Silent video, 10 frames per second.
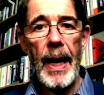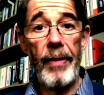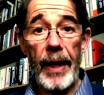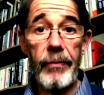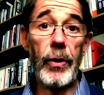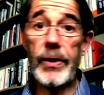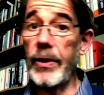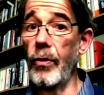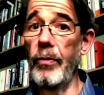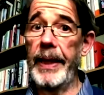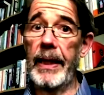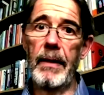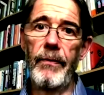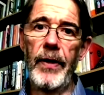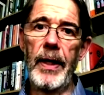And that, of course, has all been
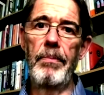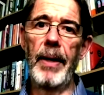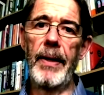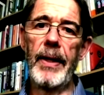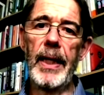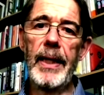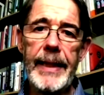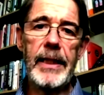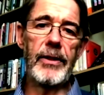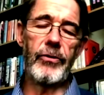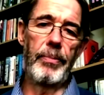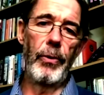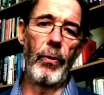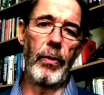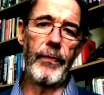confirmed by the latest
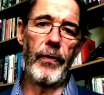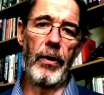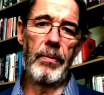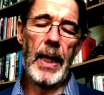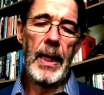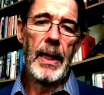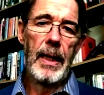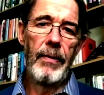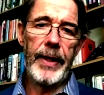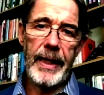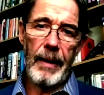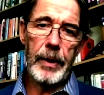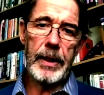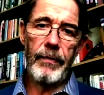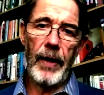report from the
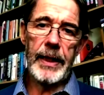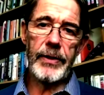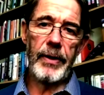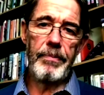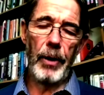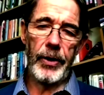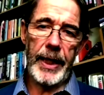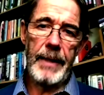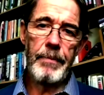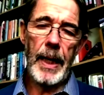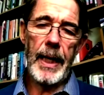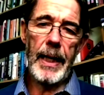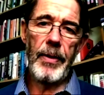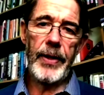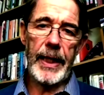government advisory body,
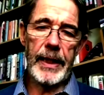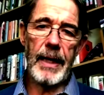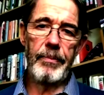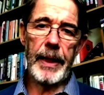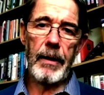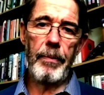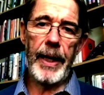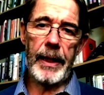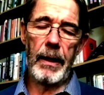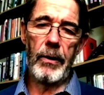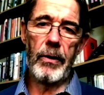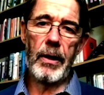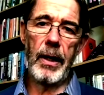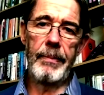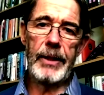the Intergovernmental Panel
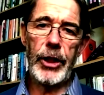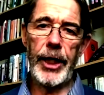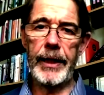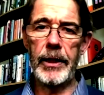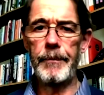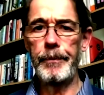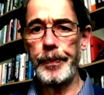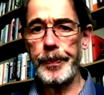on Climate Change.